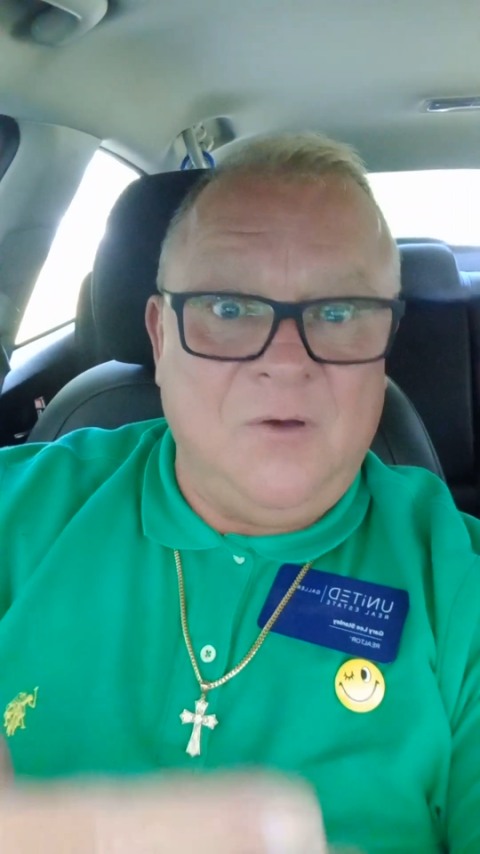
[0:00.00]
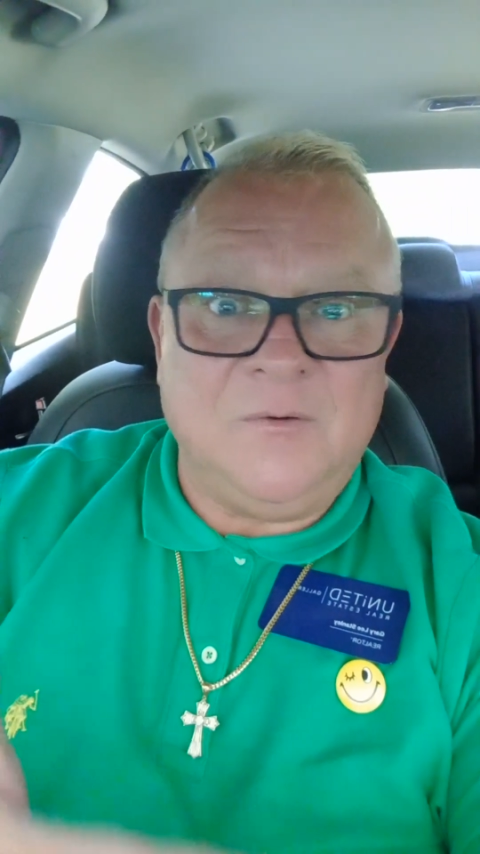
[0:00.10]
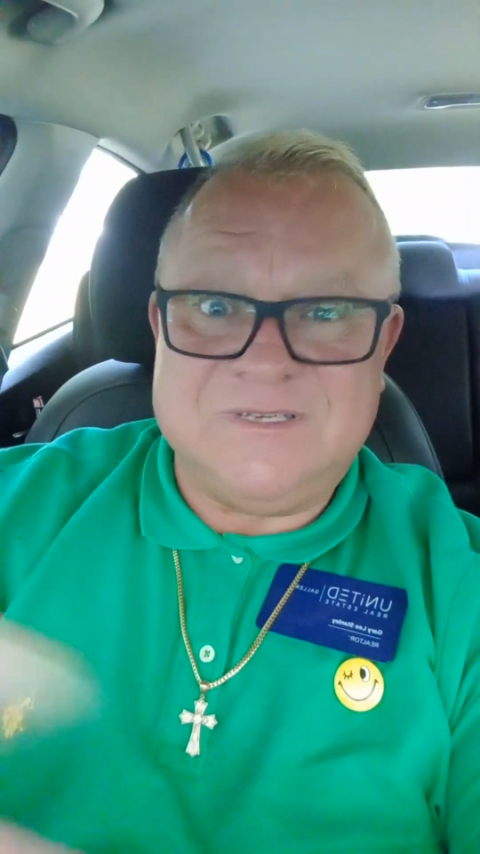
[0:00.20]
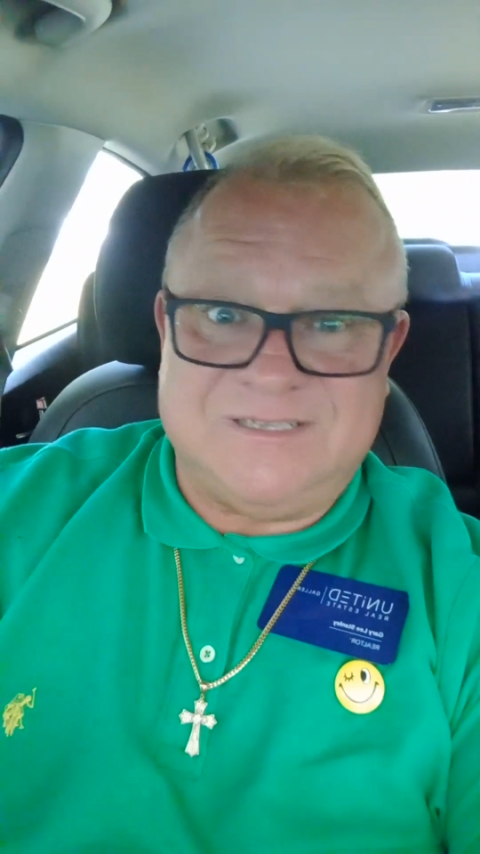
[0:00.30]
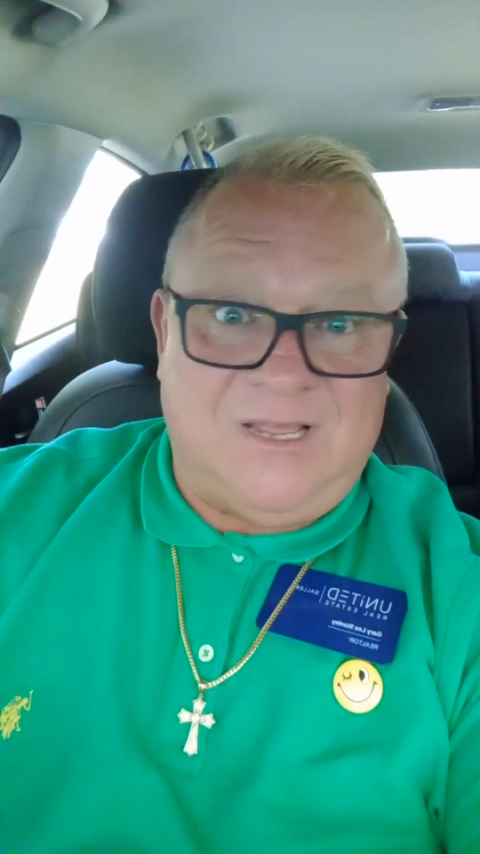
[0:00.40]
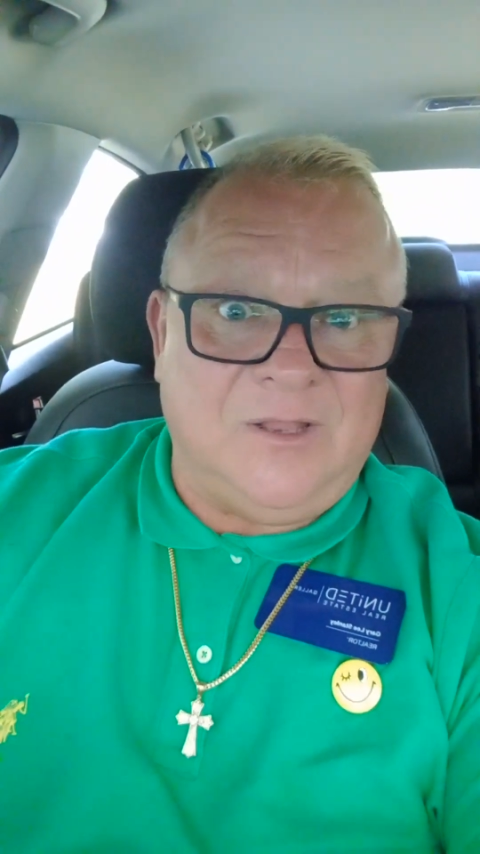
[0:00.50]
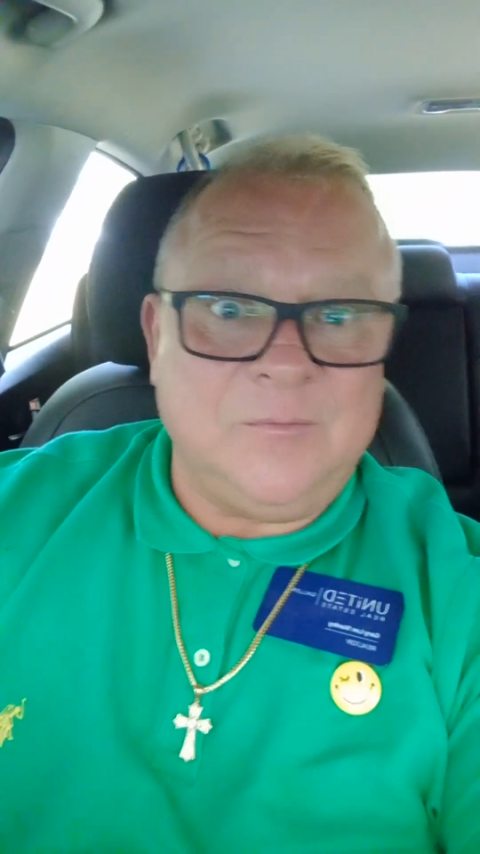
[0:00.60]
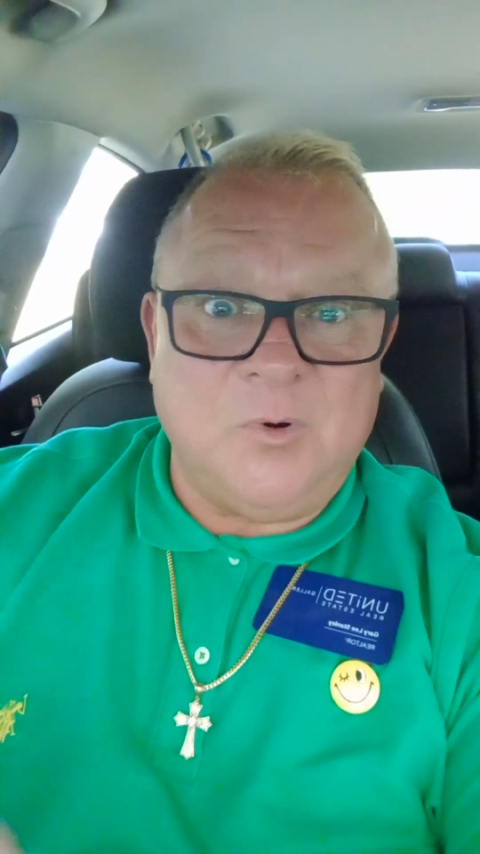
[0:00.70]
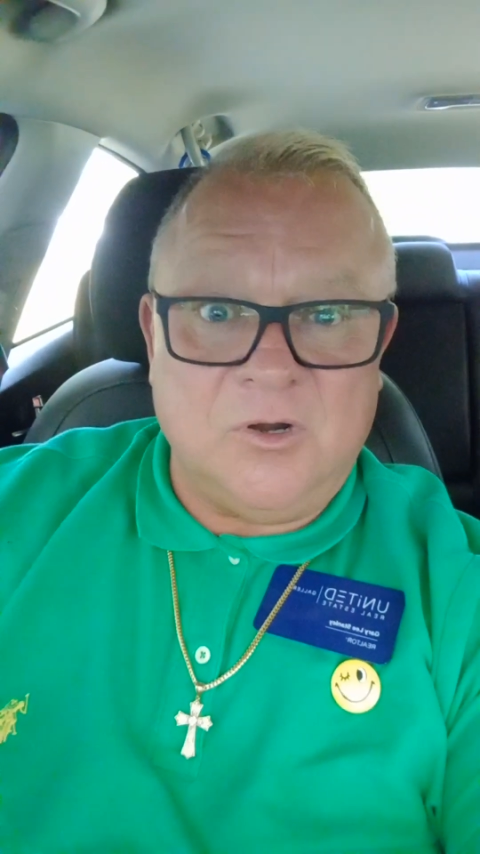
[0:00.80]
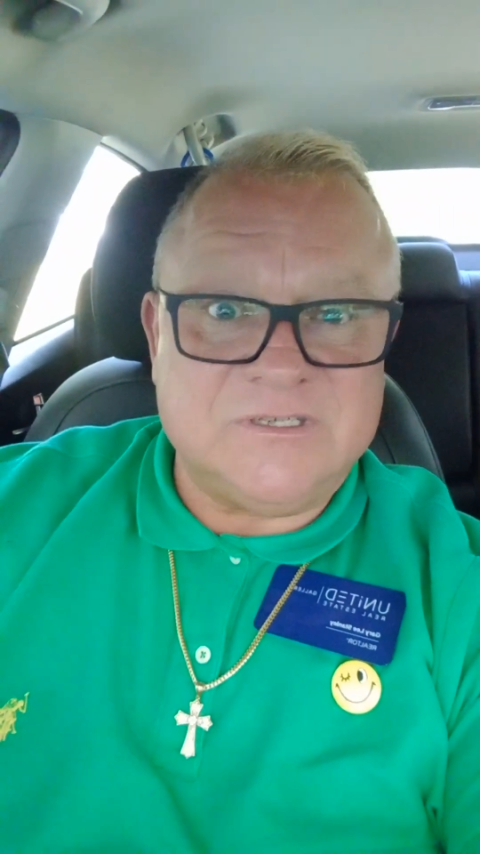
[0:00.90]

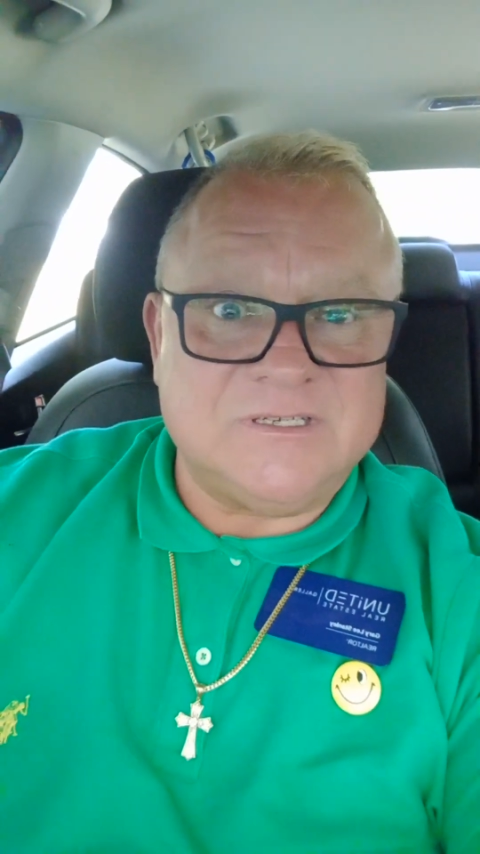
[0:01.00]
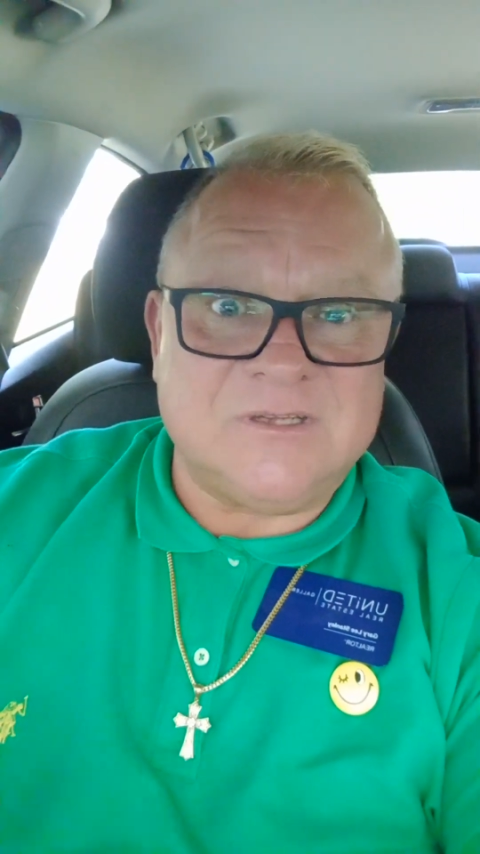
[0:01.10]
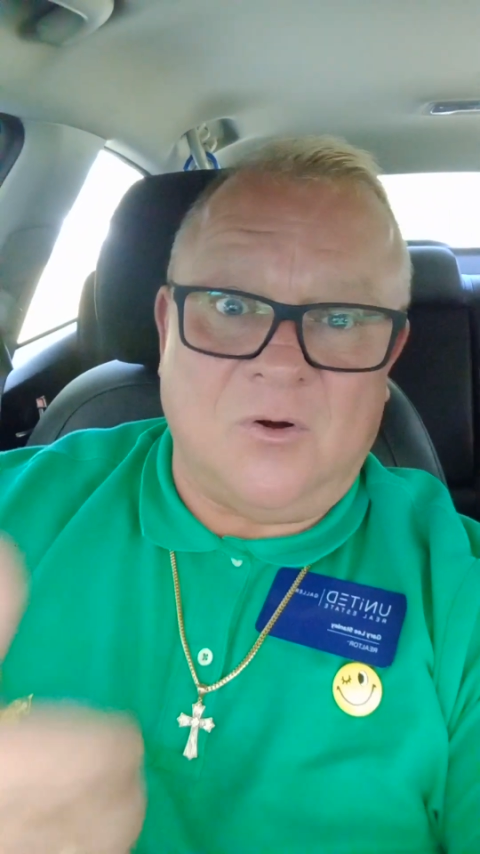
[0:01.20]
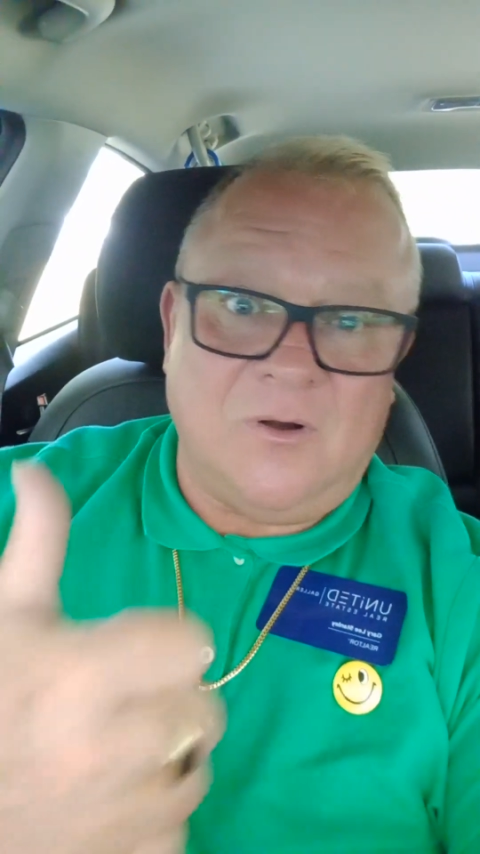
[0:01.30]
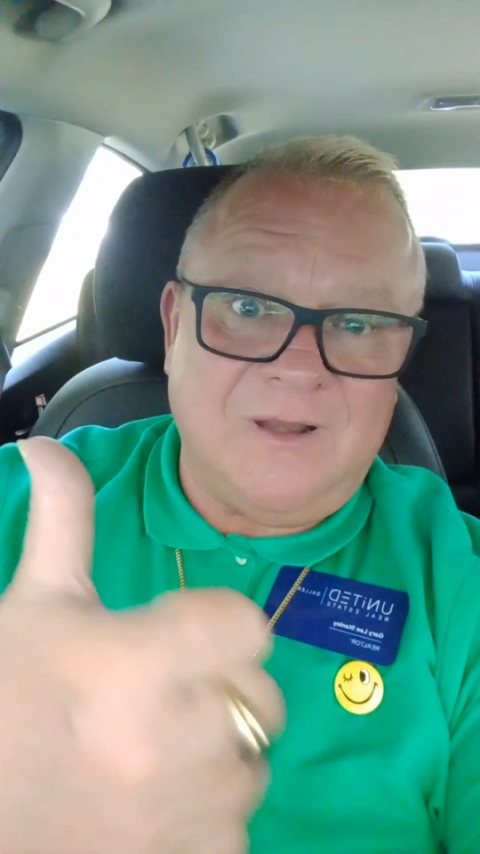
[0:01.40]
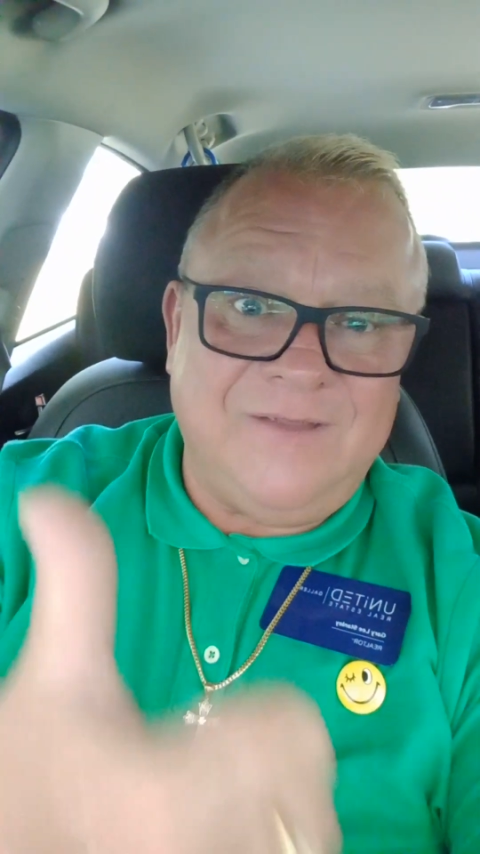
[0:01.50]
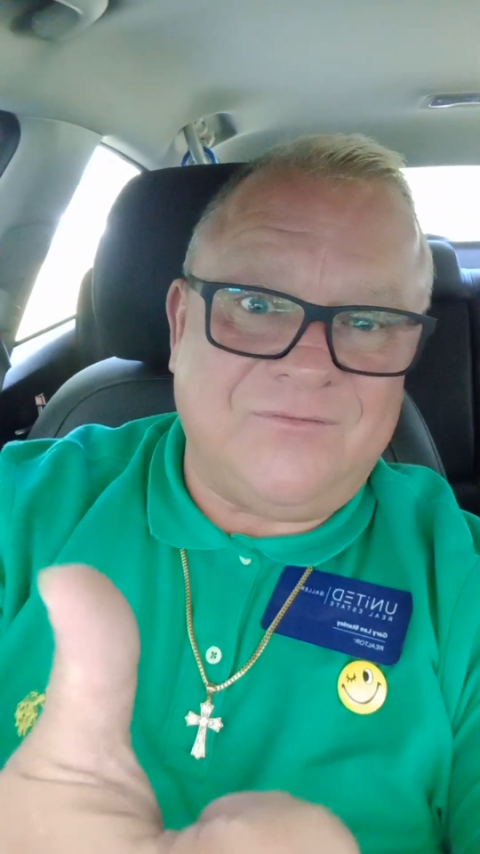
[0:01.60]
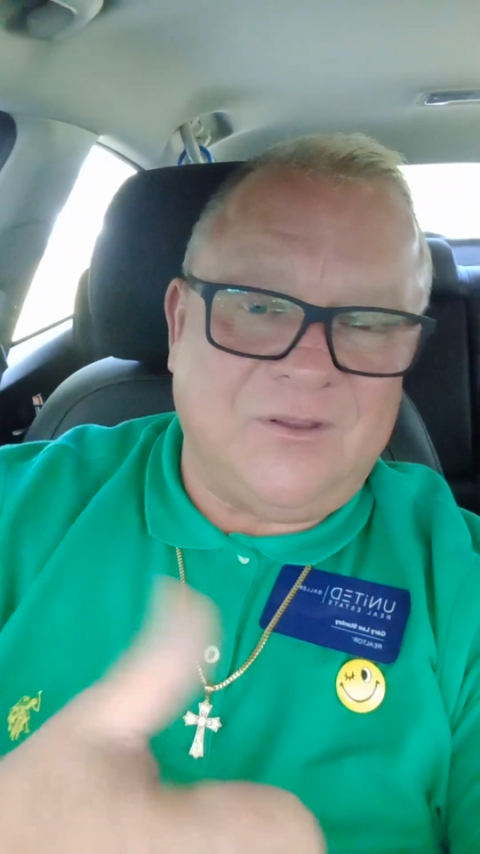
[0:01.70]
selling purchase, or if